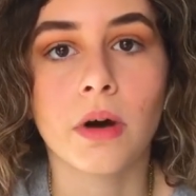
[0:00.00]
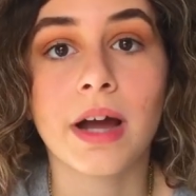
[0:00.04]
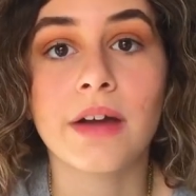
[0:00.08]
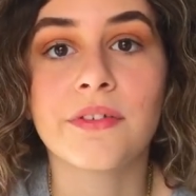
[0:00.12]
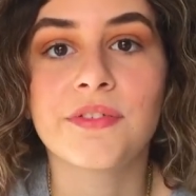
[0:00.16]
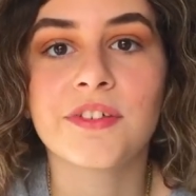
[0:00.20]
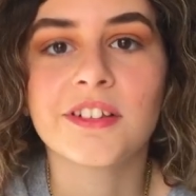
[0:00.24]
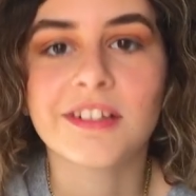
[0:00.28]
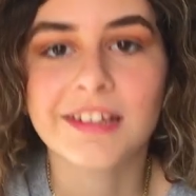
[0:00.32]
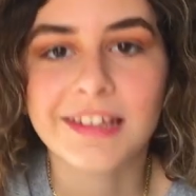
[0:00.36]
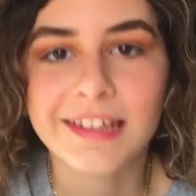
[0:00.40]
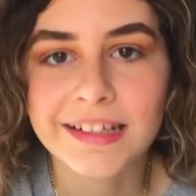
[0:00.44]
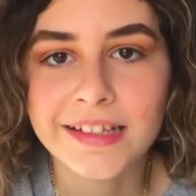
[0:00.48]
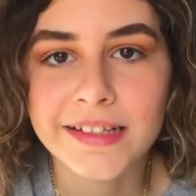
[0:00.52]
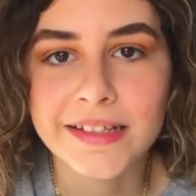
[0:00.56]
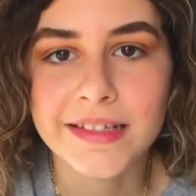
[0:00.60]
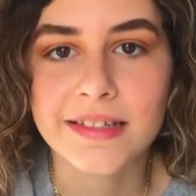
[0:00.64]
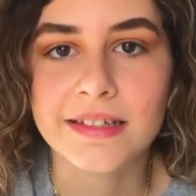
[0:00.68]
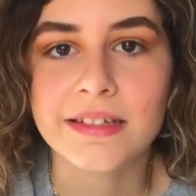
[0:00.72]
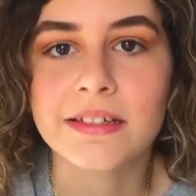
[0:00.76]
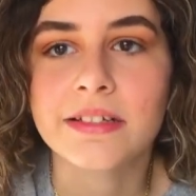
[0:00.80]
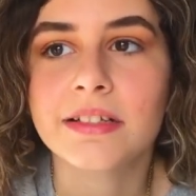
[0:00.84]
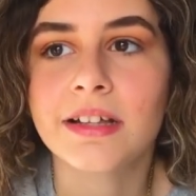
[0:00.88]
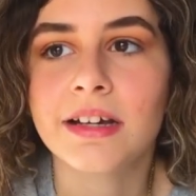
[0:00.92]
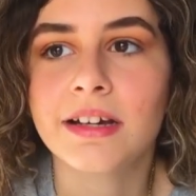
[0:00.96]
I feel
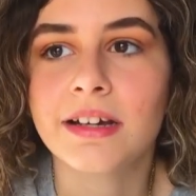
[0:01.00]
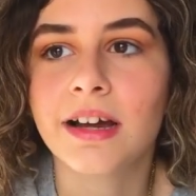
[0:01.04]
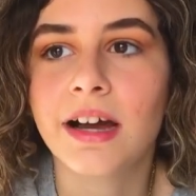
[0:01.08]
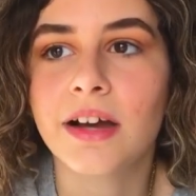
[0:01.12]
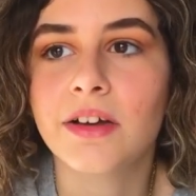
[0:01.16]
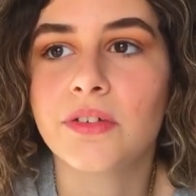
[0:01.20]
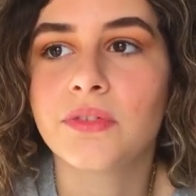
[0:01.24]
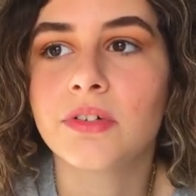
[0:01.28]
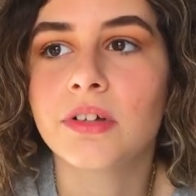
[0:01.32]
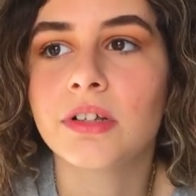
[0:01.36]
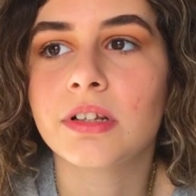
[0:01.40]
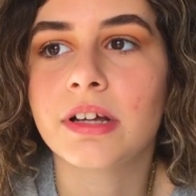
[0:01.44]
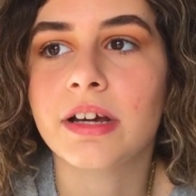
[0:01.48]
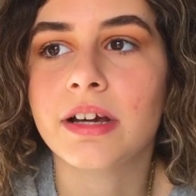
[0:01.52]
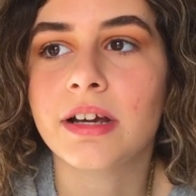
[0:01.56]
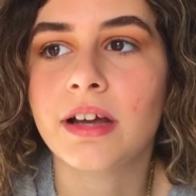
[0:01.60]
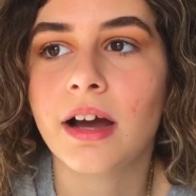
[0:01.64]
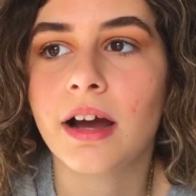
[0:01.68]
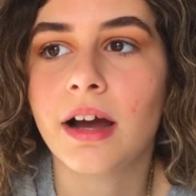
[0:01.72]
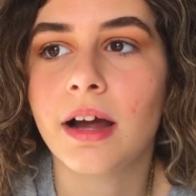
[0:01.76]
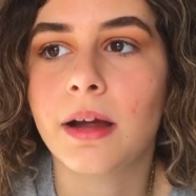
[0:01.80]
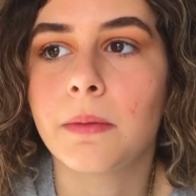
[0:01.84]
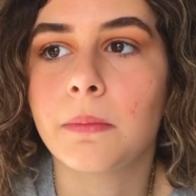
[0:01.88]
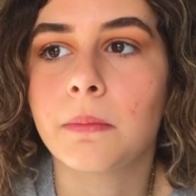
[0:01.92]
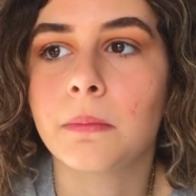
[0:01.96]
guilty. Like, I feel like
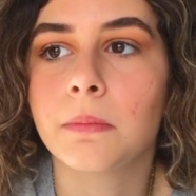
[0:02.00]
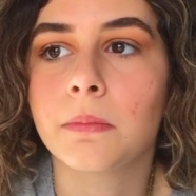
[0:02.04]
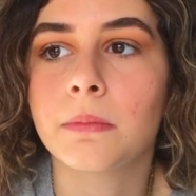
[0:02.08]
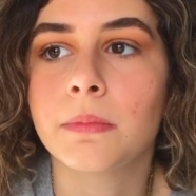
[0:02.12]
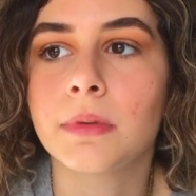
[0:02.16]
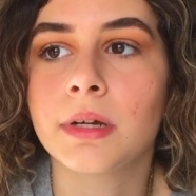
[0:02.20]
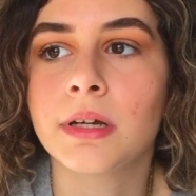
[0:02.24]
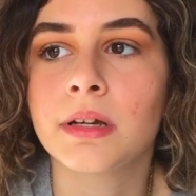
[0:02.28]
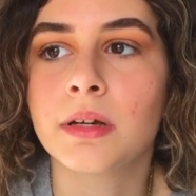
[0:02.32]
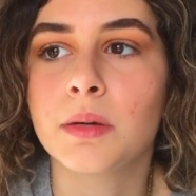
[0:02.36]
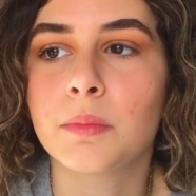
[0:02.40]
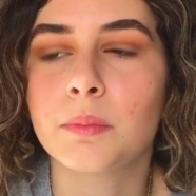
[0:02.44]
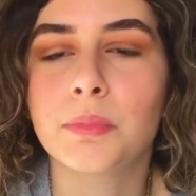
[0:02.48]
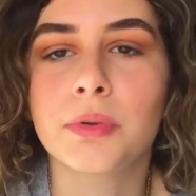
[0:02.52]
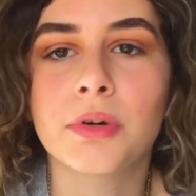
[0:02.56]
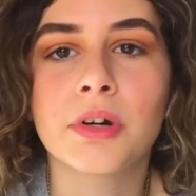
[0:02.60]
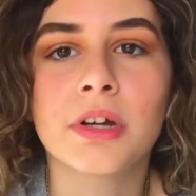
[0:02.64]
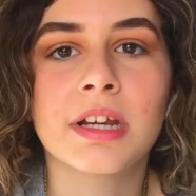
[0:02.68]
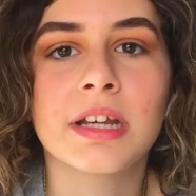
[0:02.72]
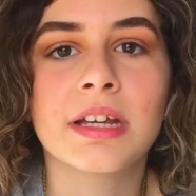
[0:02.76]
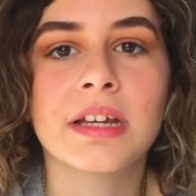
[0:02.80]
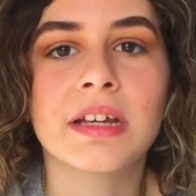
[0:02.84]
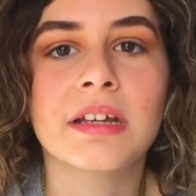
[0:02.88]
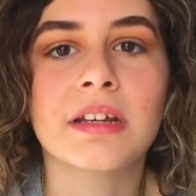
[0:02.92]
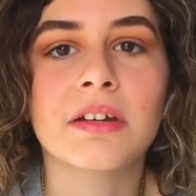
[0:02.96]
I'm
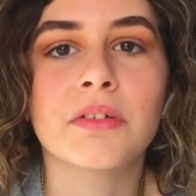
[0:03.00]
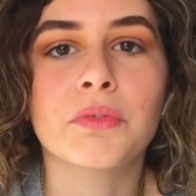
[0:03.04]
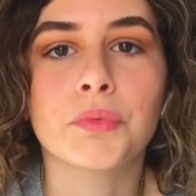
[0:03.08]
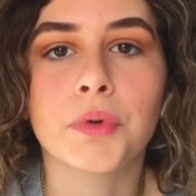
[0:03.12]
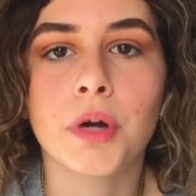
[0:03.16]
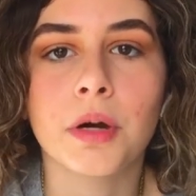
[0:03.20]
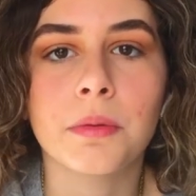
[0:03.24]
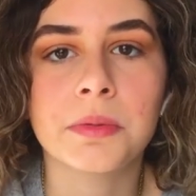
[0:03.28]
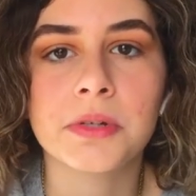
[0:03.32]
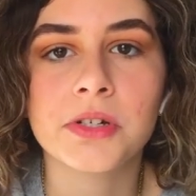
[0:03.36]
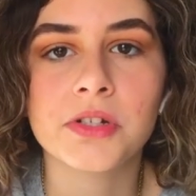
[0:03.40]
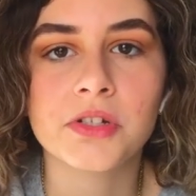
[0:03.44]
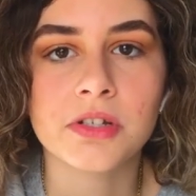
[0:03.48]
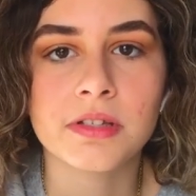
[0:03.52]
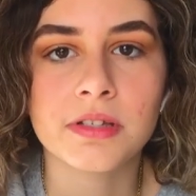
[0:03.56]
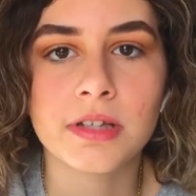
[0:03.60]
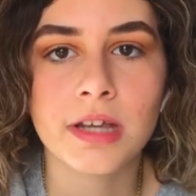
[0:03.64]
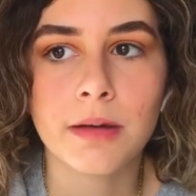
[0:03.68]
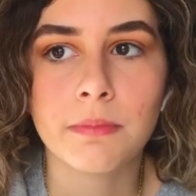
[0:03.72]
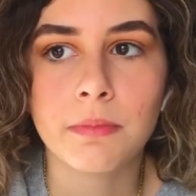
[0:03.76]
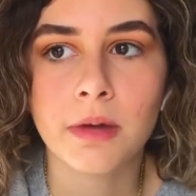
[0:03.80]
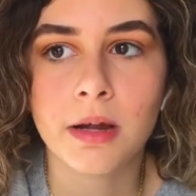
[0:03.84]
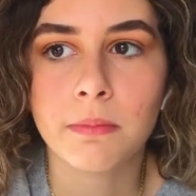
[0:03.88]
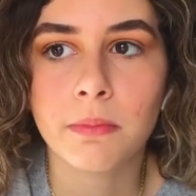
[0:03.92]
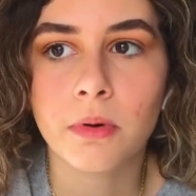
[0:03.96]
putting in rubbish
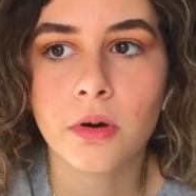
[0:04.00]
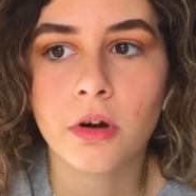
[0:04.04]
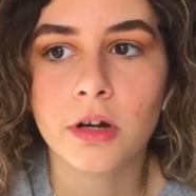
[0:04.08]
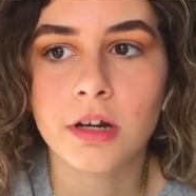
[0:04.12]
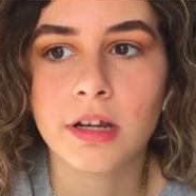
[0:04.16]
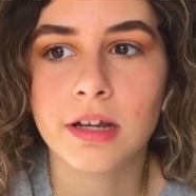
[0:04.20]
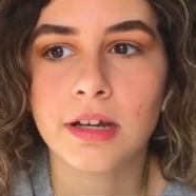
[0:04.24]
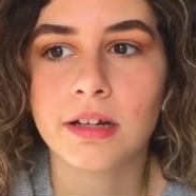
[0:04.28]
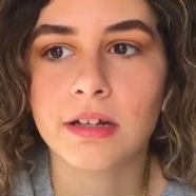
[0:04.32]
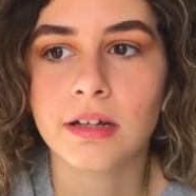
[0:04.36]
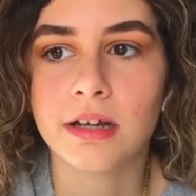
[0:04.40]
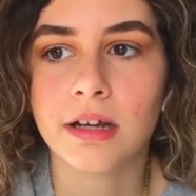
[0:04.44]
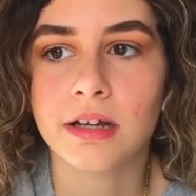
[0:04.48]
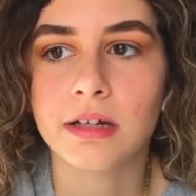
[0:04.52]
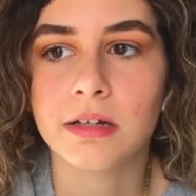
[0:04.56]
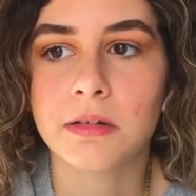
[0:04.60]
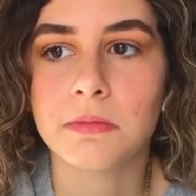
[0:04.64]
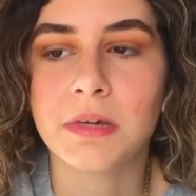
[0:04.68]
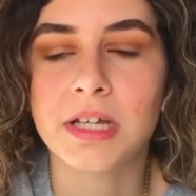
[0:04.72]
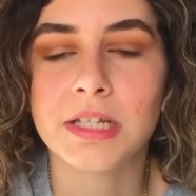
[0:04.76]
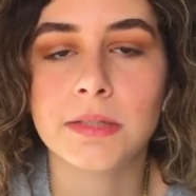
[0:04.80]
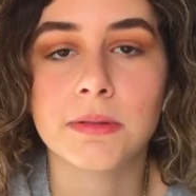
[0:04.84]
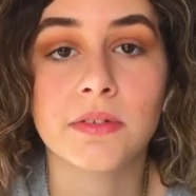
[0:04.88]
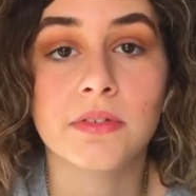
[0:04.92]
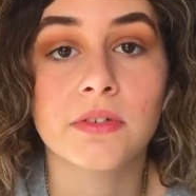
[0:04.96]
inside my body, and it
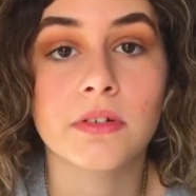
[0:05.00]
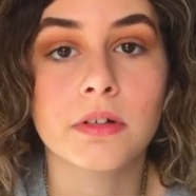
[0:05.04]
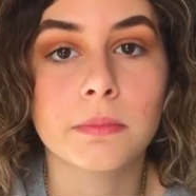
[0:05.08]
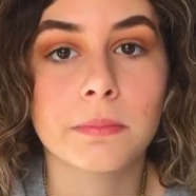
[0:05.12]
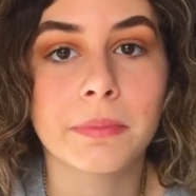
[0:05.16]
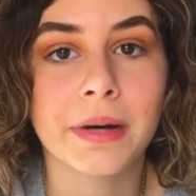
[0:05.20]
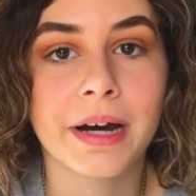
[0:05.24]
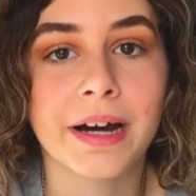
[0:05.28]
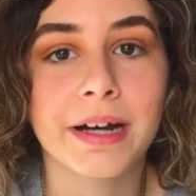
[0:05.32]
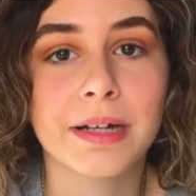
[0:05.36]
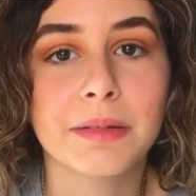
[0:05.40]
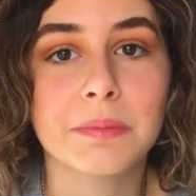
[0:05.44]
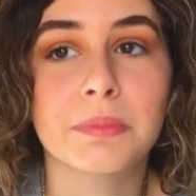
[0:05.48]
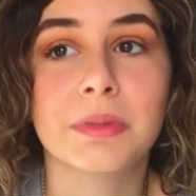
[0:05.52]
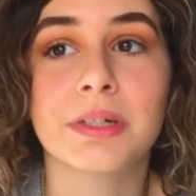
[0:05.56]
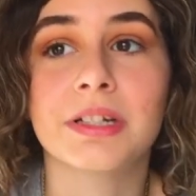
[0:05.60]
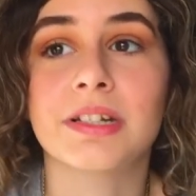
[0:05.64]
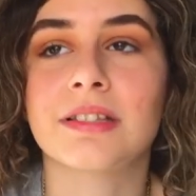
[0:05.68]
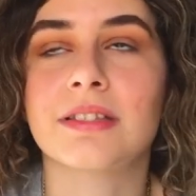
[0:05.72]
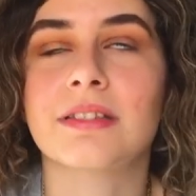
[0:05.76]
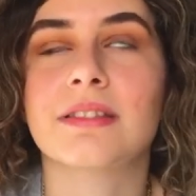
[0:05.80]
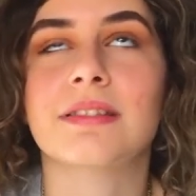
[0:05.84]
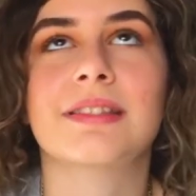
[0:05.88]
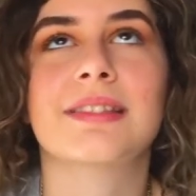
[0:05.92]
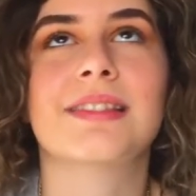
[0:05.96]
makes me feel bad, but
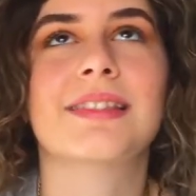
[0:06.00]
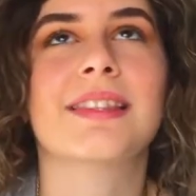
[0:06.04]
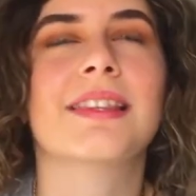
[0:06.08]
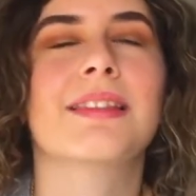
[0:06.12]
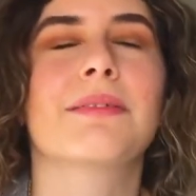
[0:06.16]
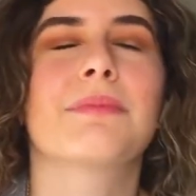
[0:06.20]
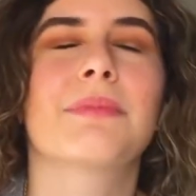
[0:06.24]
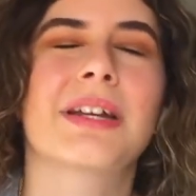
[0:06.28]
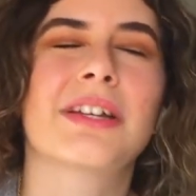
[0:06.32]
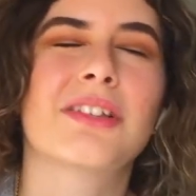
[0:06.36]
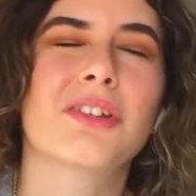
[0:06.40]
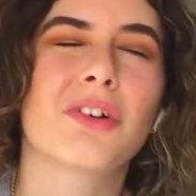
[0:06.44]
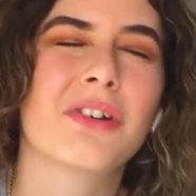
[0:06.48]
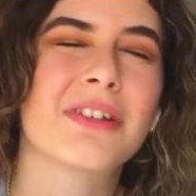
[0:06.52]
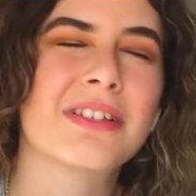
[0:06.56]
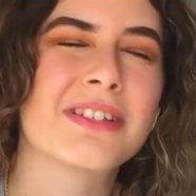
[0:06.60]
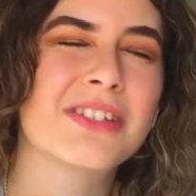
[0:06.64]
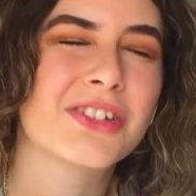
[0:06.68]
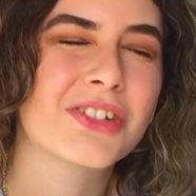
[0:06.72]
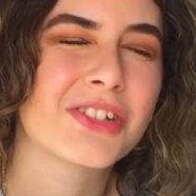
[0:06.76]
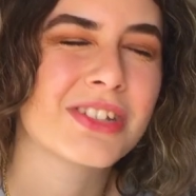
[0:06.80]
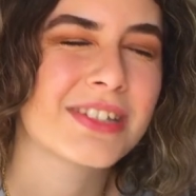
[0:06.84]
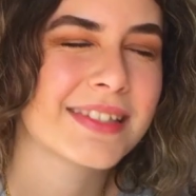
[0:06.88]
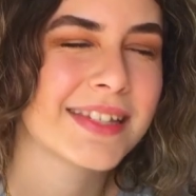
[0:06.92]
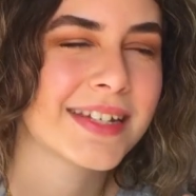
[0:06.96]

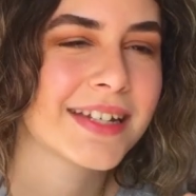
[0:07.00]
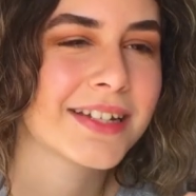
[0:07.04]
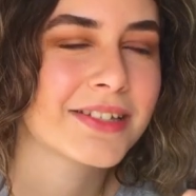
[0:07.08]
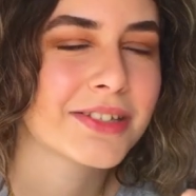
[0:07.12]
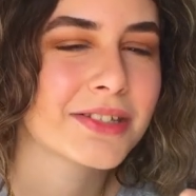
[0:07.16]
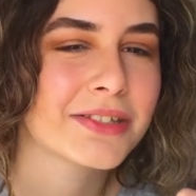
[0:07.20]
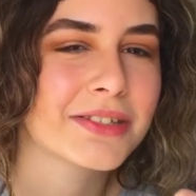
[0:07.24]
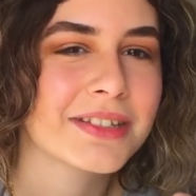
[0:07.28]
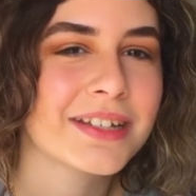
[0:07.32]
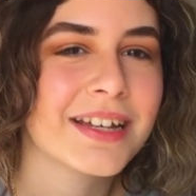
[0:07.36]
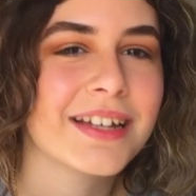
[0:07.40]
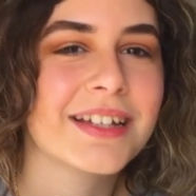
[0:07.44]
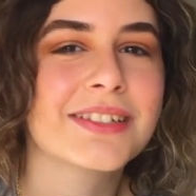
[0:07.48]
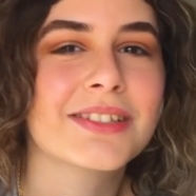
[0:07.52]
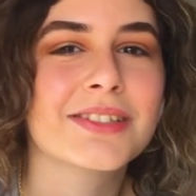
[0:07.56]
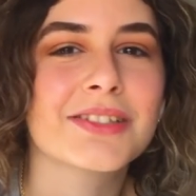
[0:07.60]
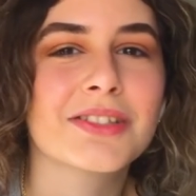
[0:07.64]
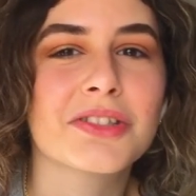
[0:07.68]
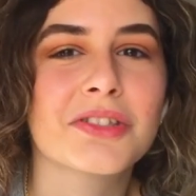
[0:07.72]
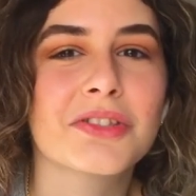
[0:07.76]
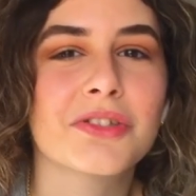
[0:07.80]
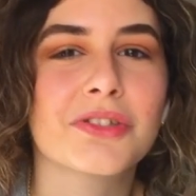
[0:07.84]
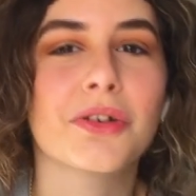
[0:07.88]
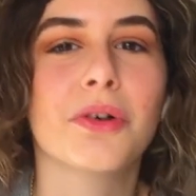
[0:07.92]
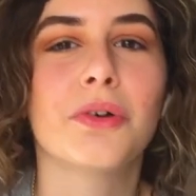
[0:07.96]
McDonald's just tastes
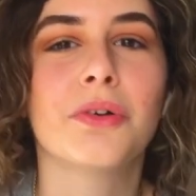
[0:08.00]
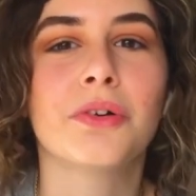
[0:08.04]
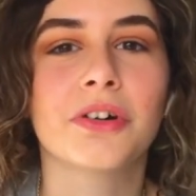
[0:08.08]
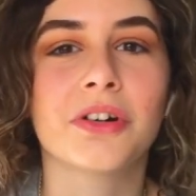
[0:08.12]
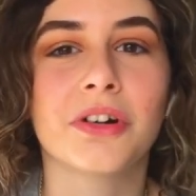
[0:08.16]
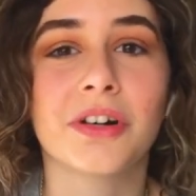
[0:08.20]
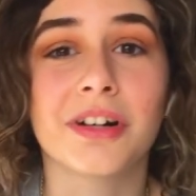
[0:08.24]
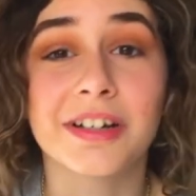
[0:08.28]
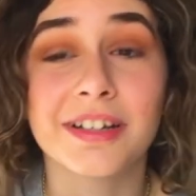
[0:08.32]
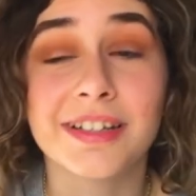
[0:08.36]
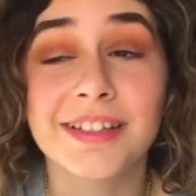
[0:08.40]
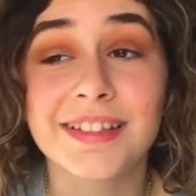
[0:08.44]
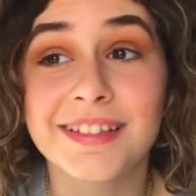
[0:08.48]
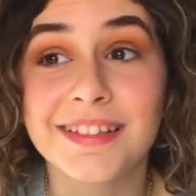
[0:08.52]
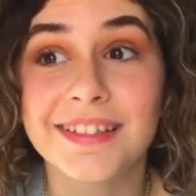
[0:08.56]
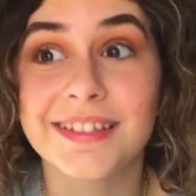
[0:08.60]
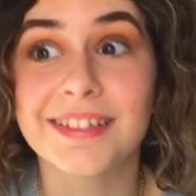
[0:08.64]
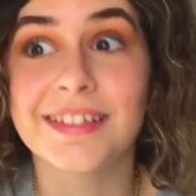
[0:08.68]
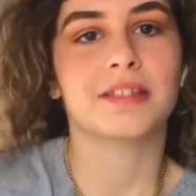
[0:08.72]
so good.